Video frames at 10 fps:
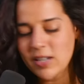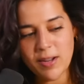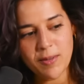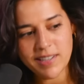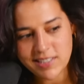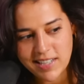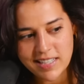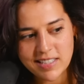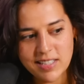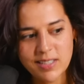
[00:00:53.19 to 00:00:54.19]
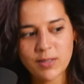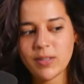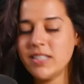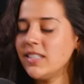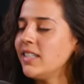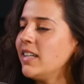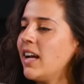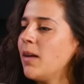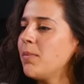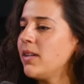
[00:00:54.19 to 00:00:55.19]
what I want you guys to know. It didn't
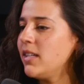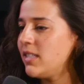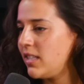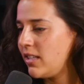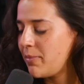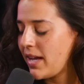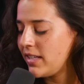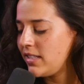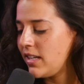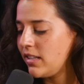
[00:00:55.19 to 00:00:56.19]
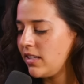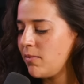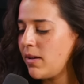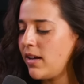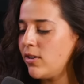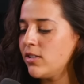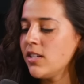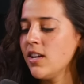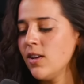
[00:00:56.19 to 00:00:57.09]
happen. It's in the past. Nothing matters.